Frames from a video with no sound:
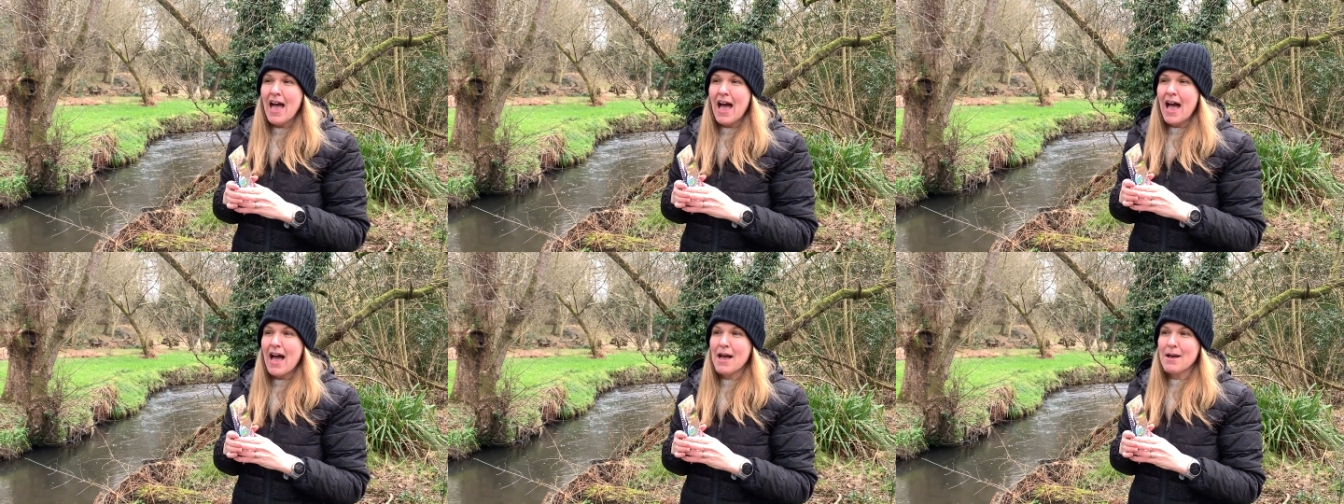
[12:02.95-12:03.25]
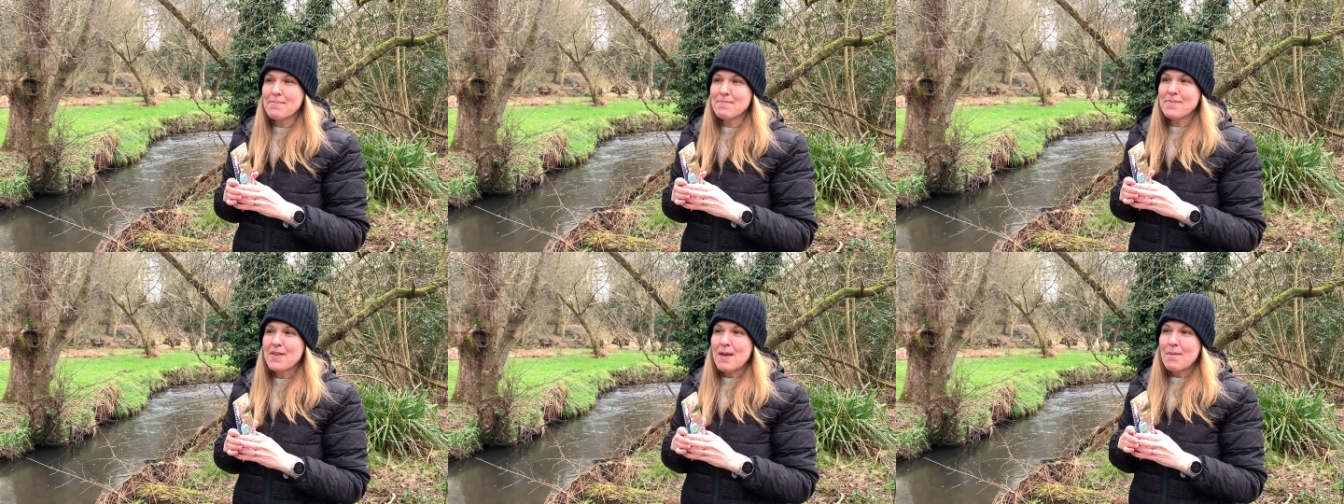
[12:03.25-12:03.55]

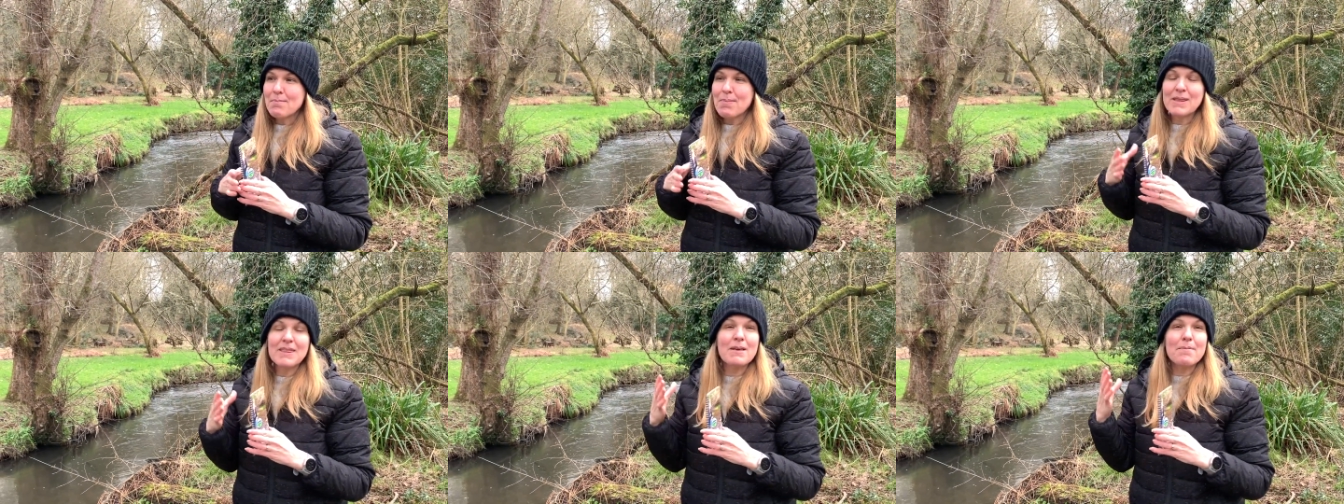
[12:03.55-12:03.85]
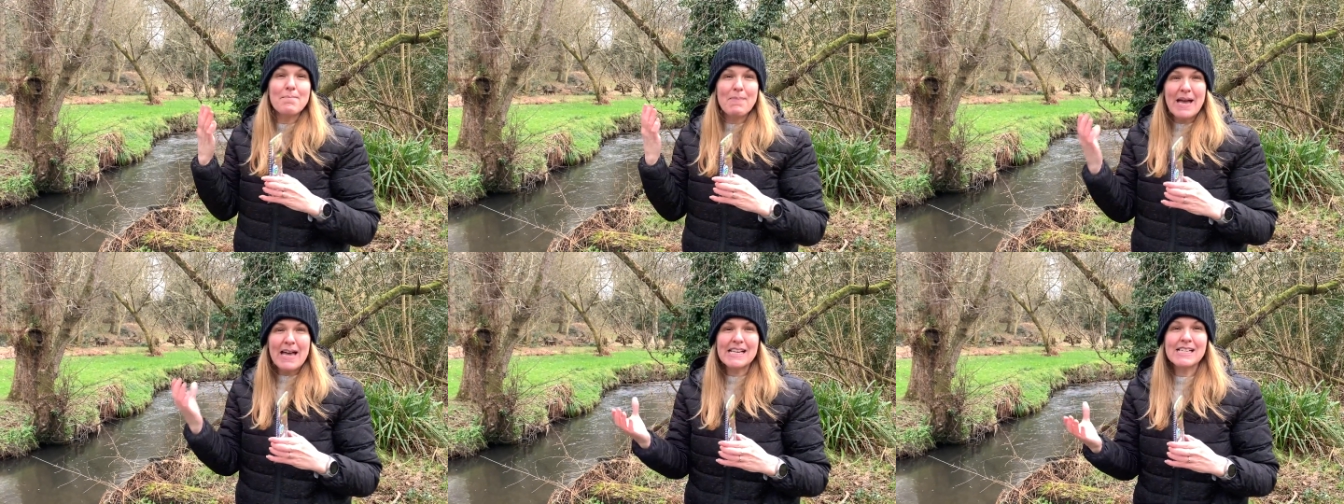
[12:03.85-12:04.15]
Um, but the
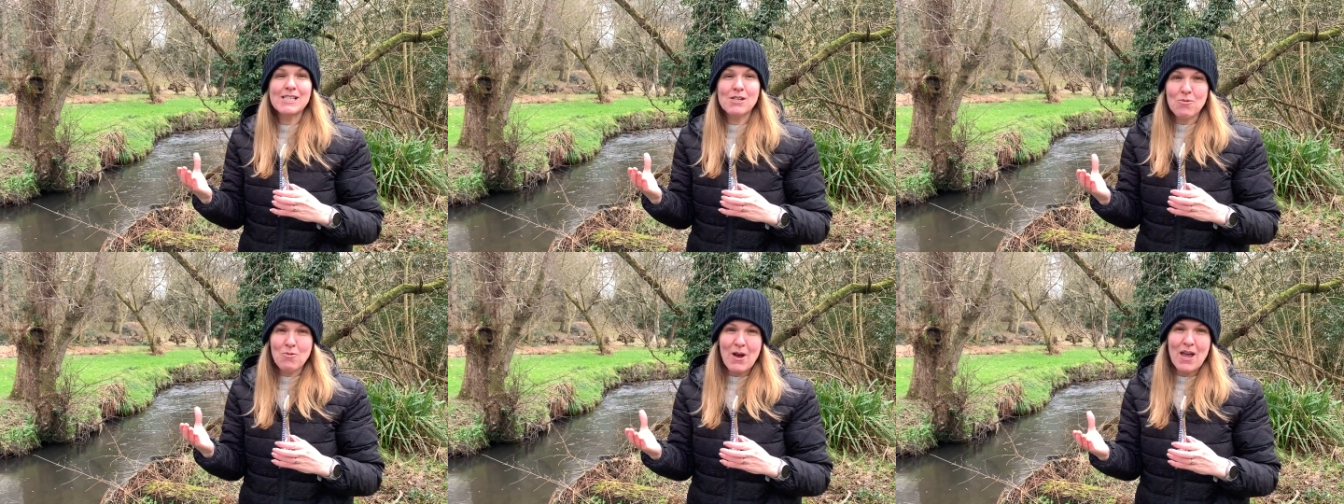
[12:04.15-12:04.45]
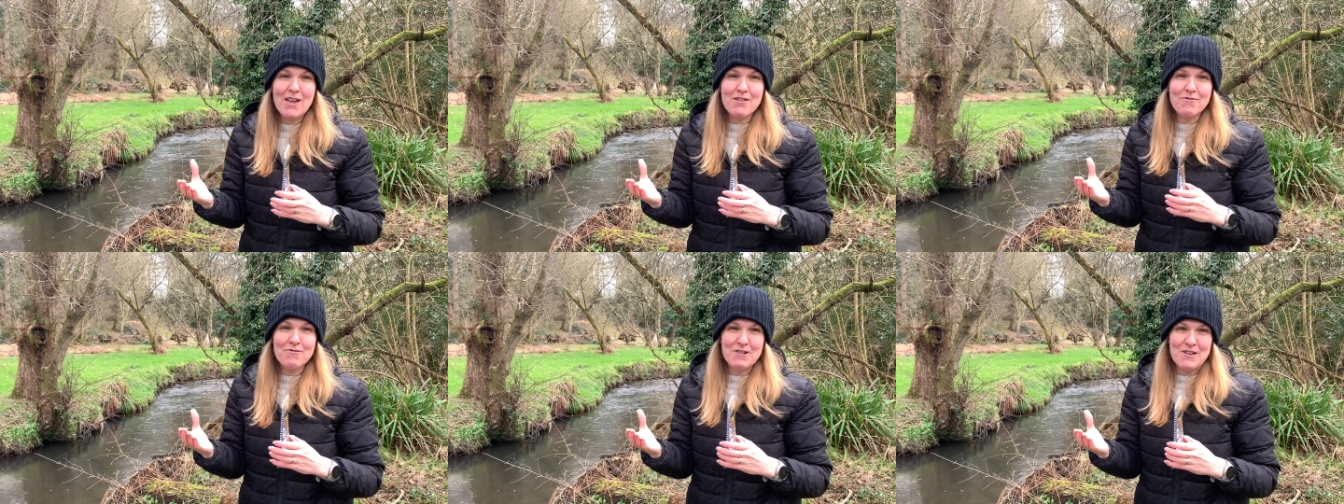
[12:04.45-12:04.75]
best
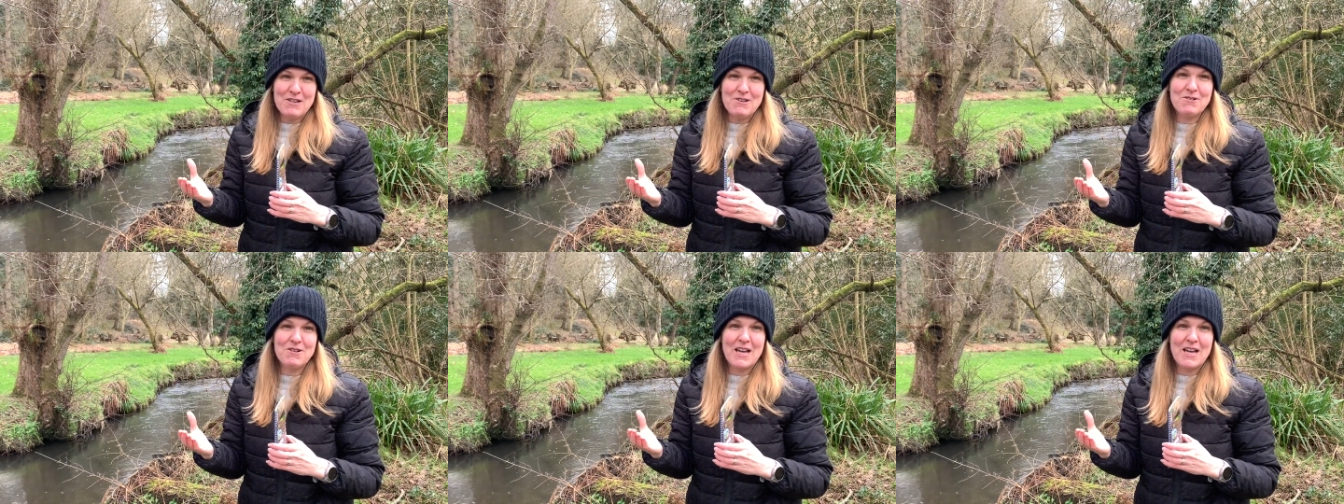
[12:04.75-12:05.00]
way for you